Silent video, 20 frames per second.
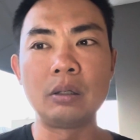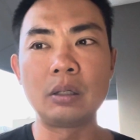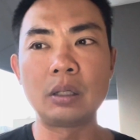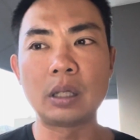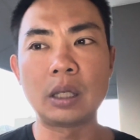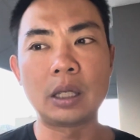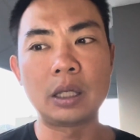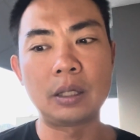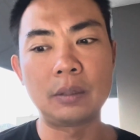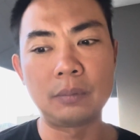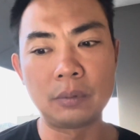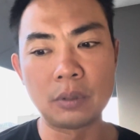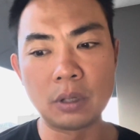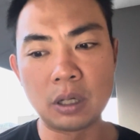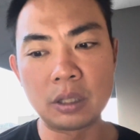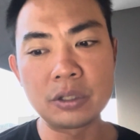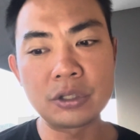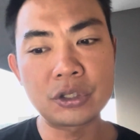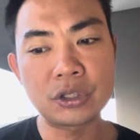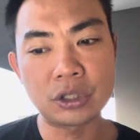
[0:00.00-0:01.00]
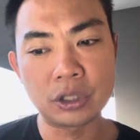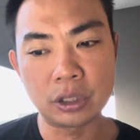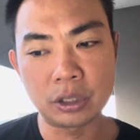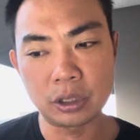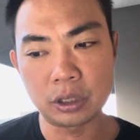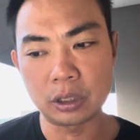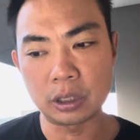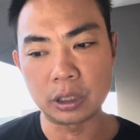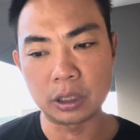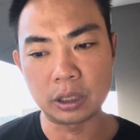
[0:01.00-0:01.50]

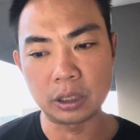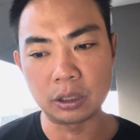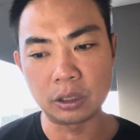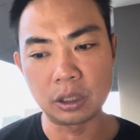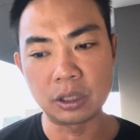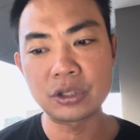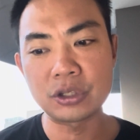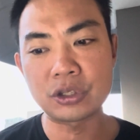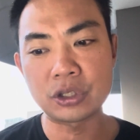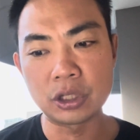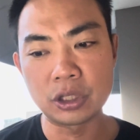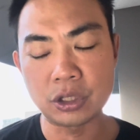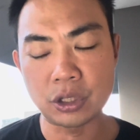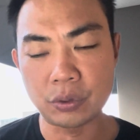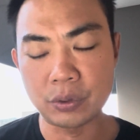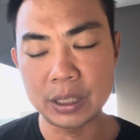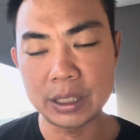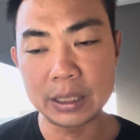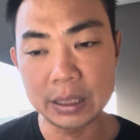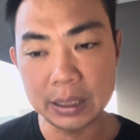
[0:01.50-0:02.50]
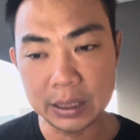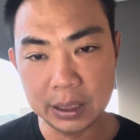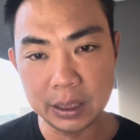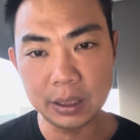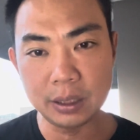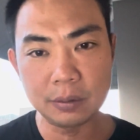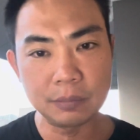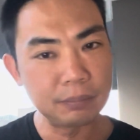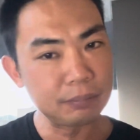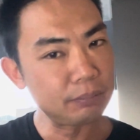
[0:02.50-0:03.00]
non-surgery
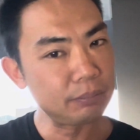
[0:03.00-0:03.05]
knee,